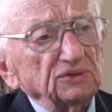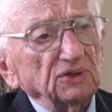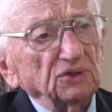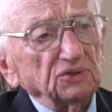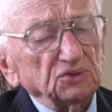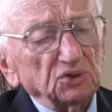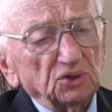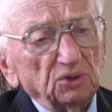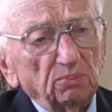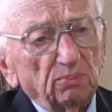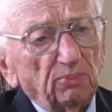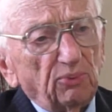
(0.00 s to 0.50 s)
such
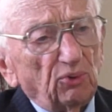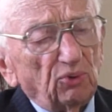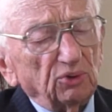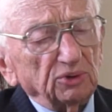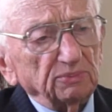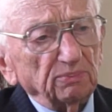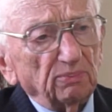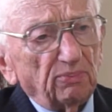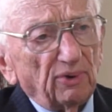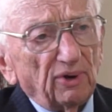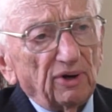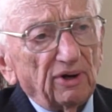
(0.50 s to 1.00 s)
an
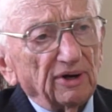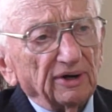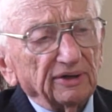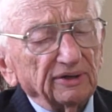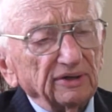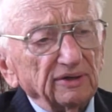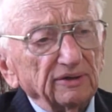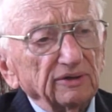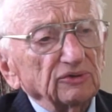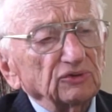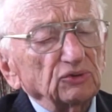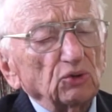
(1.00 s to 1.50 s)
important part
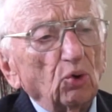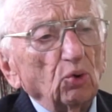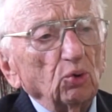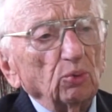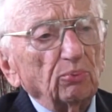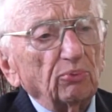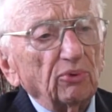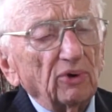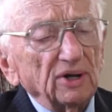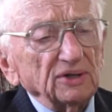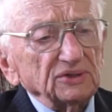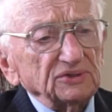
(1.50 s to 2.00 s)
in this whole
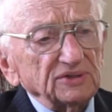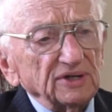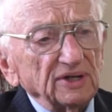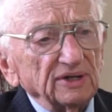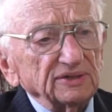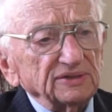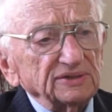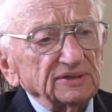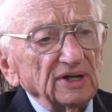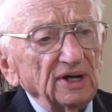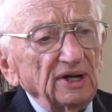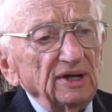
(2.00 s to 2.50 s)

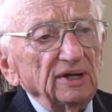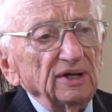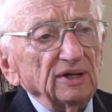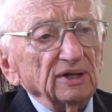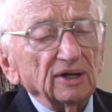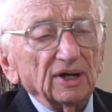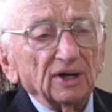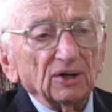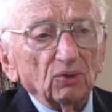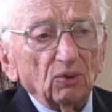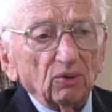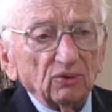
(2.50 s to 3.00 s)
process,
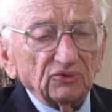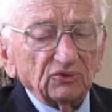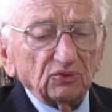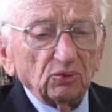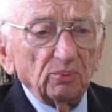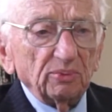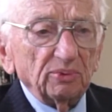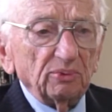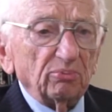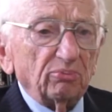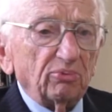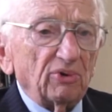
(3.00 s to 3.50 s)
can also
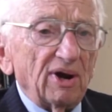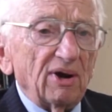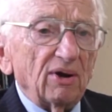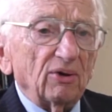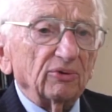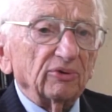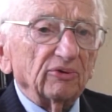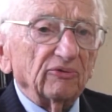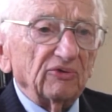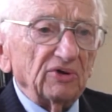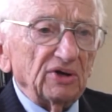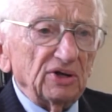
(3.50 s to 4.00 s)
be
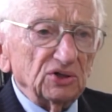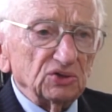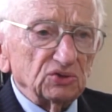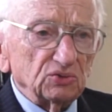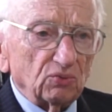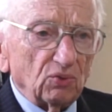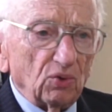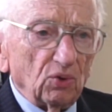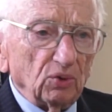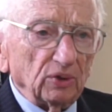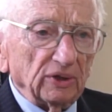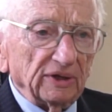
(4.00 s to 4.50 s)
proud of his
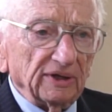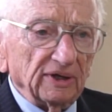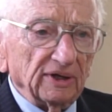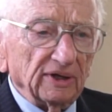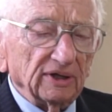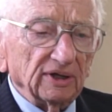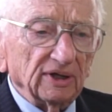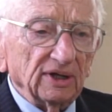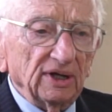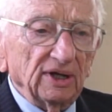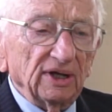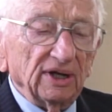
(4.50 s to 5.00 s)
role in
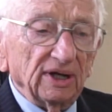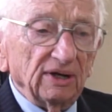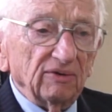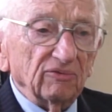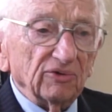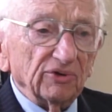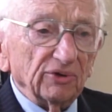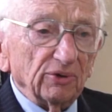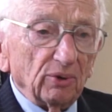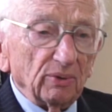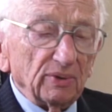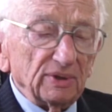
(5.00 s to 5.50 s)
it,
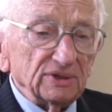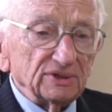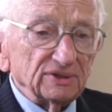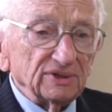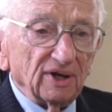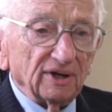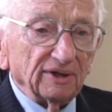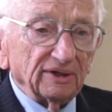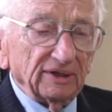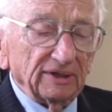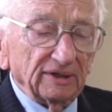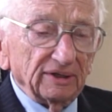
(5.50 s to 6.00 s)
even though he's
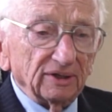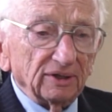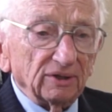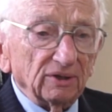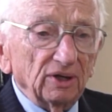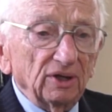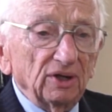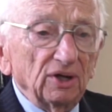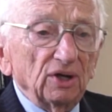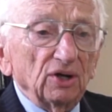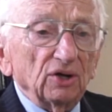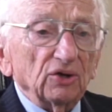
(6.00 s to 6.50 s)
not here.
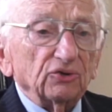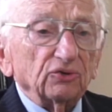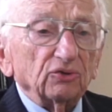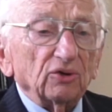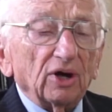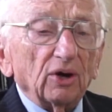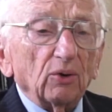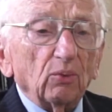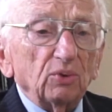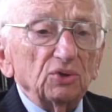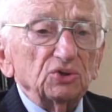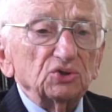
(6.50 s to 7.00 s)
So
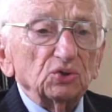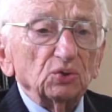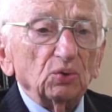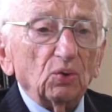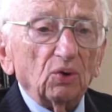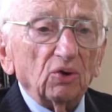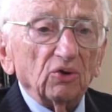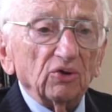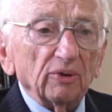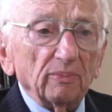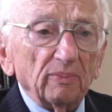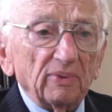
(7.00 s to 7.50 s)
I wish you
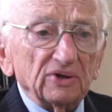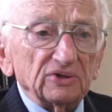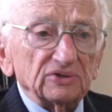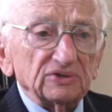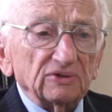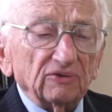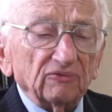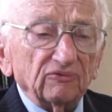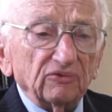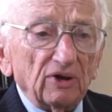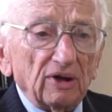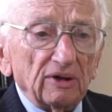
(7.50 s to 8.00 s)
all the best
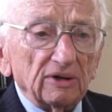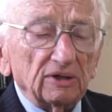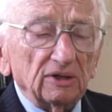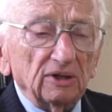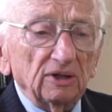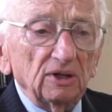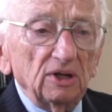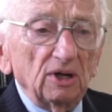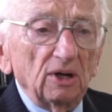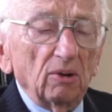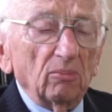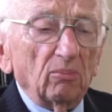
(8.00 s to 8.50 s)
of luck.
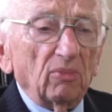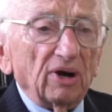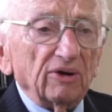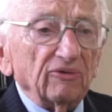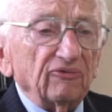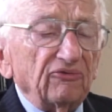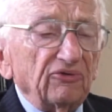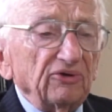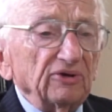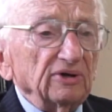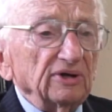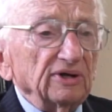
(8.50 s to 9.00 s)
My
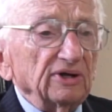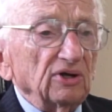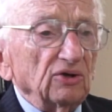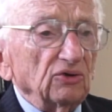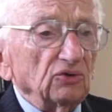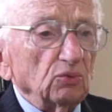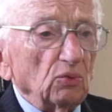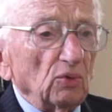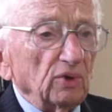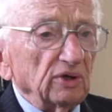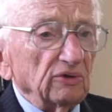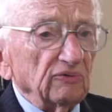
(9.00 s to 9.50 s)
feeling
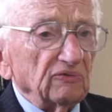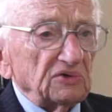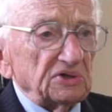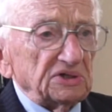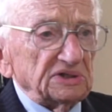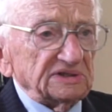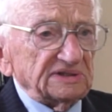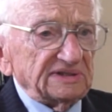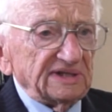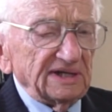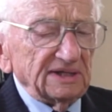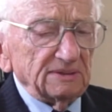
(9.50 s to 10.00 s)
is one of
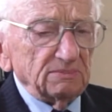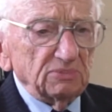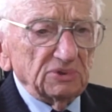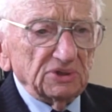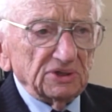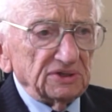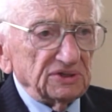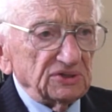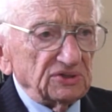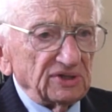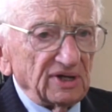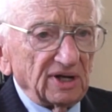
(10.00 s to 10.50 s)

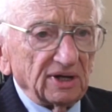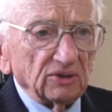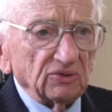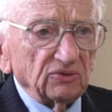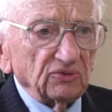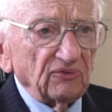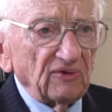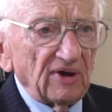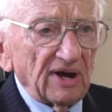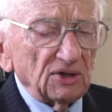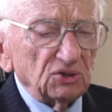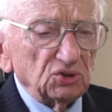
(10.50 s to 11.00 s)
contentment and
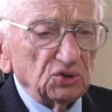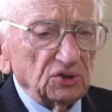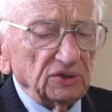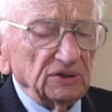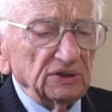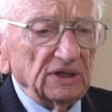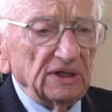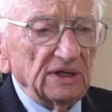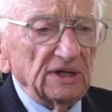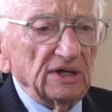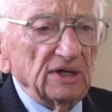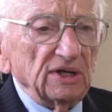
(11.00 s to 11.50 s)

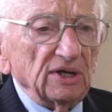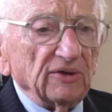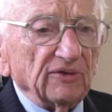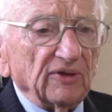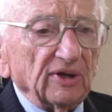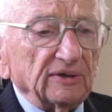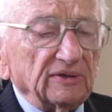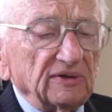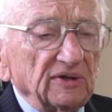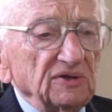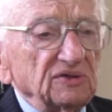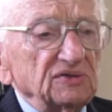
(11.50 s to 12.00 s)
satisfaction
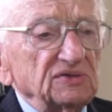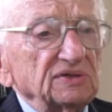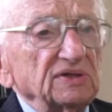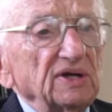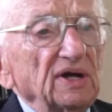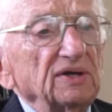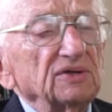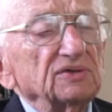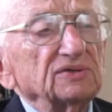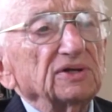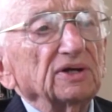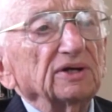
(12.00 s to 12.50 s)
that this
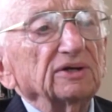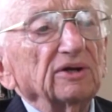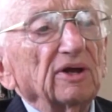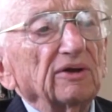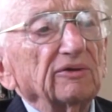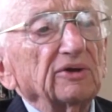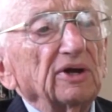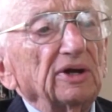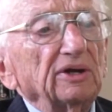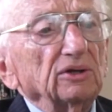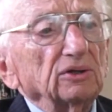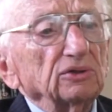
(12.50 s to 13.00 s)
is
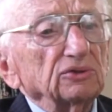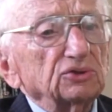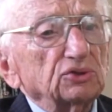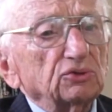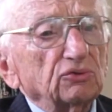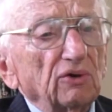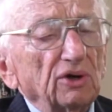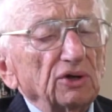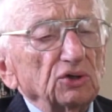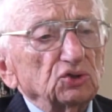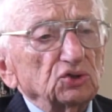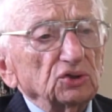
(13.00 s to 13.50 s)
another
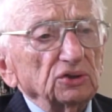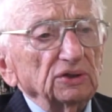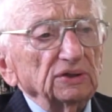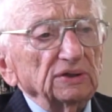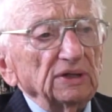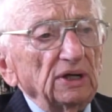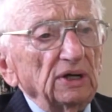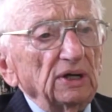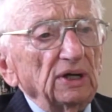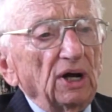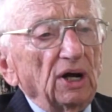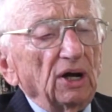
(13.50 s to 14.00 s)
illustration
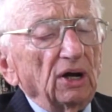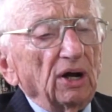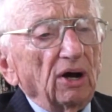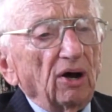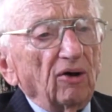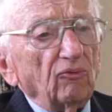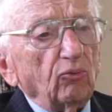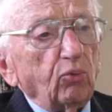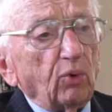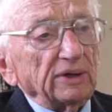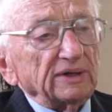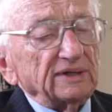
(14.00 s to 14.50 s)

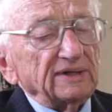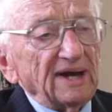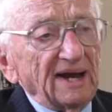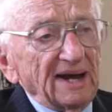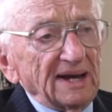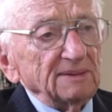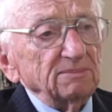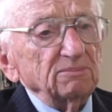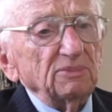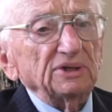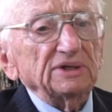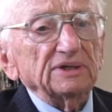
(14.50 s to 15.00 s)
of what
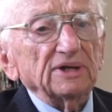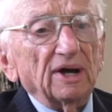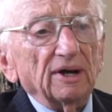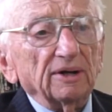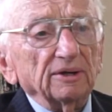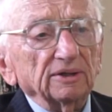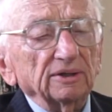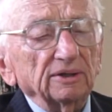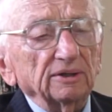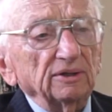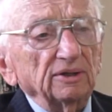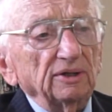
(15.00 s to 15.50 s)
can be
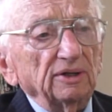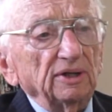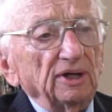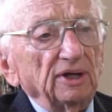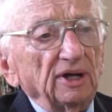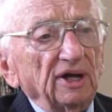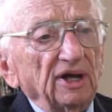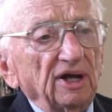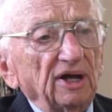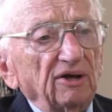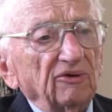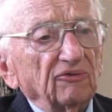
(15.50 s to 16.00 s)
done
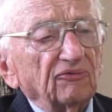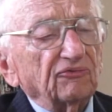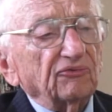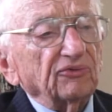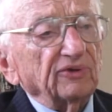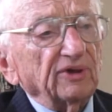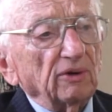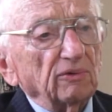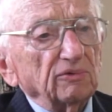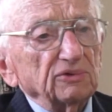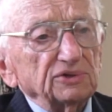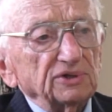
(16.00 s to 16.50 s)
if
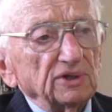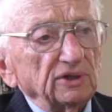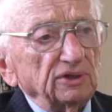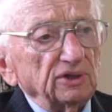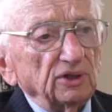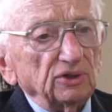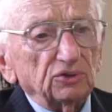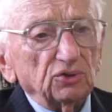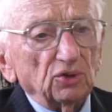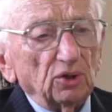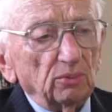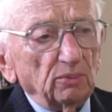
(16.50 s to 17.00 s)
there is a
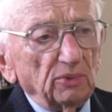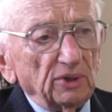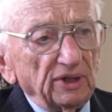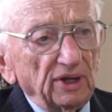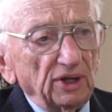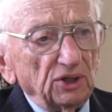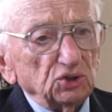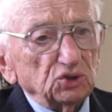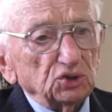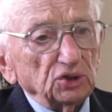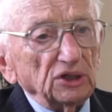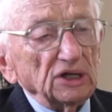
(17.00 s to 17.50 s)

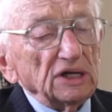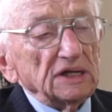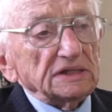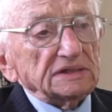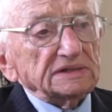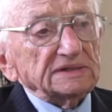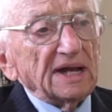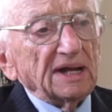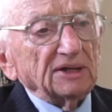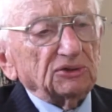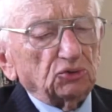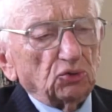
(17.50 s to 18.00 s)
determination
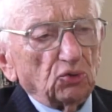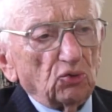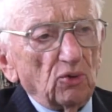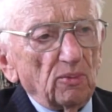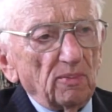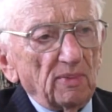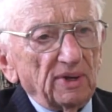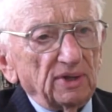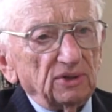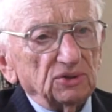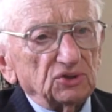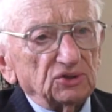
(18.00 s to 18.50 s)
not to
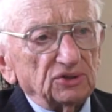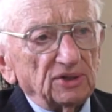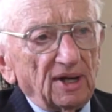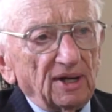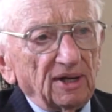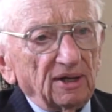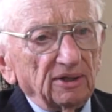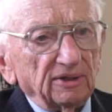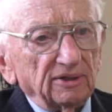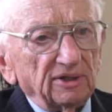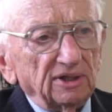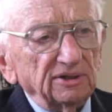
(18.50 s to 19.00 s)
remain
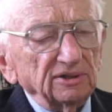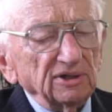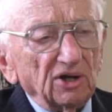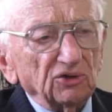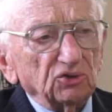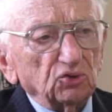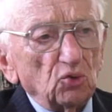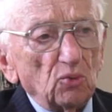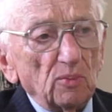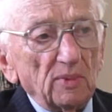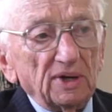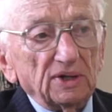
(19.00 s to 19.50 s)
silent and not
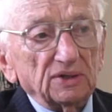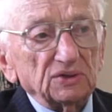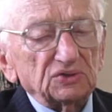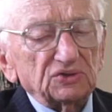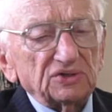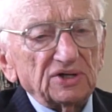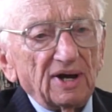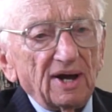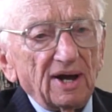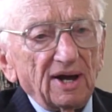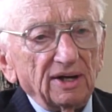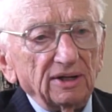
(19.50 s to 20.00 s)
to remain
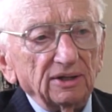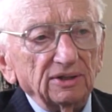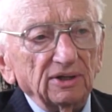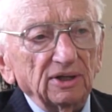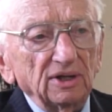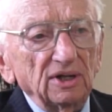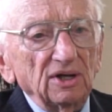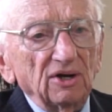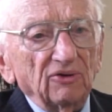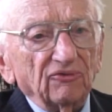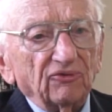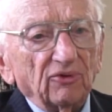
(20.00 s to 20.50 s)
aside
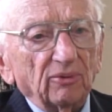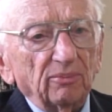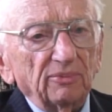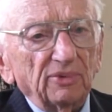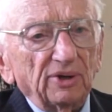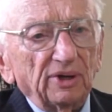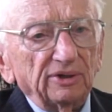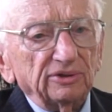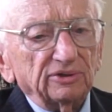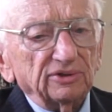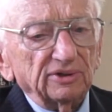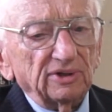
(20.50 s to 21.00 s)
from
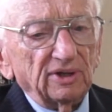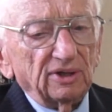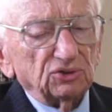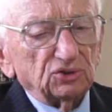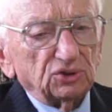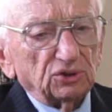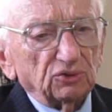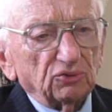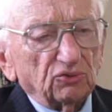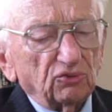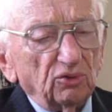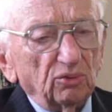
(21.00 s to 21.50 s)

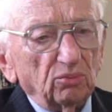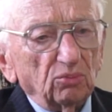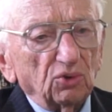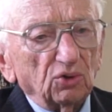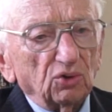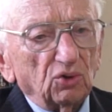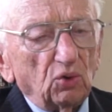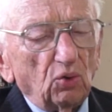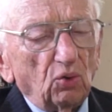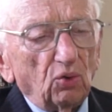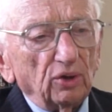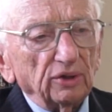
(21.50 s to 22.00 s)
International Criminal
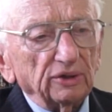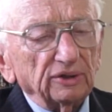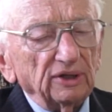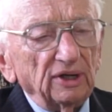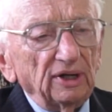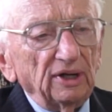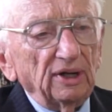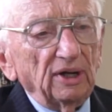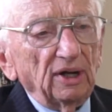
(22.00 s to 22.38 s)
Court.